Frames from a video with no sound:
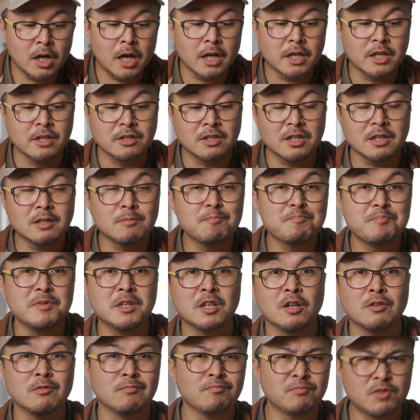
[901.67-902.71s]
I can just, you
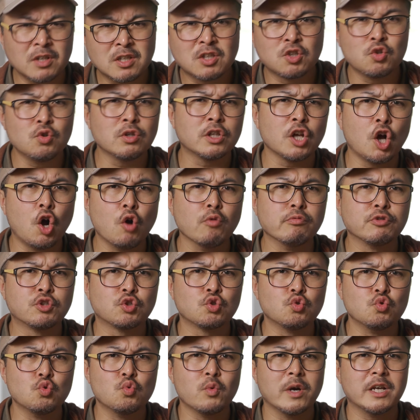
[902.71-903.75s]
know, just do it the old
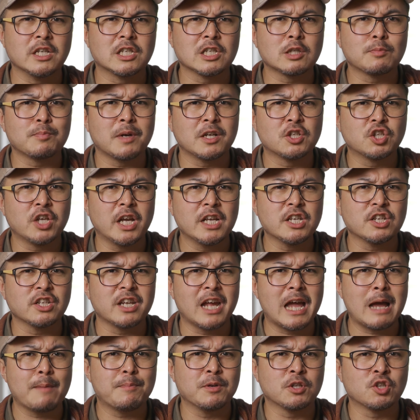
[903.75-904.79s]
school way just by changing
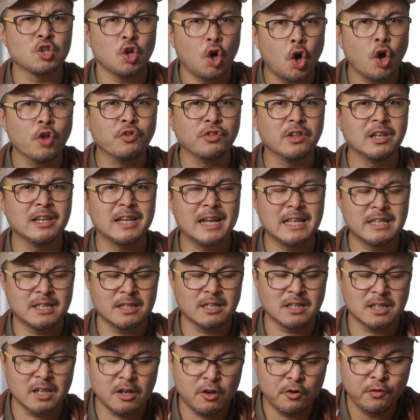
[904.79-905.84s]
the aperture on the lens
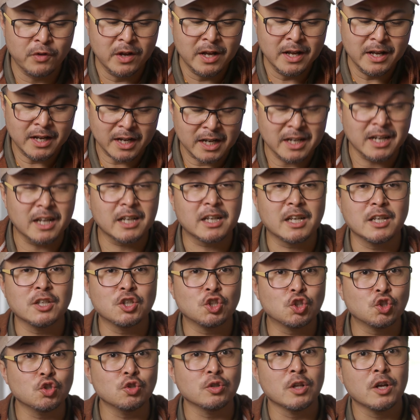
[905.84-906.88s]
itself and I can
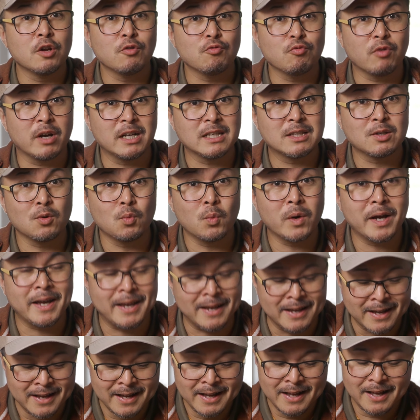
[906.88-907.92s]
shoot right
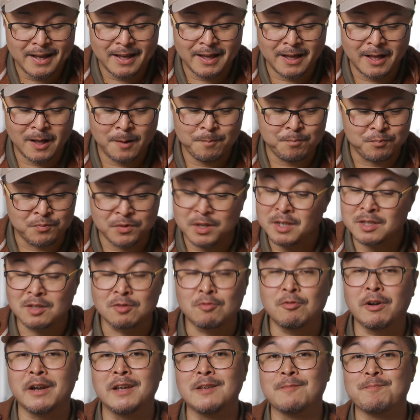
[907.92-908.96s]
away. Uh, this is
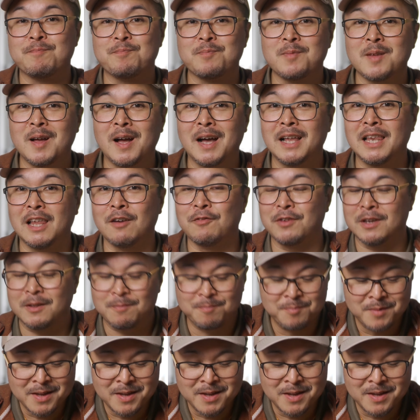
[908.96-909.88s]
great. I love it.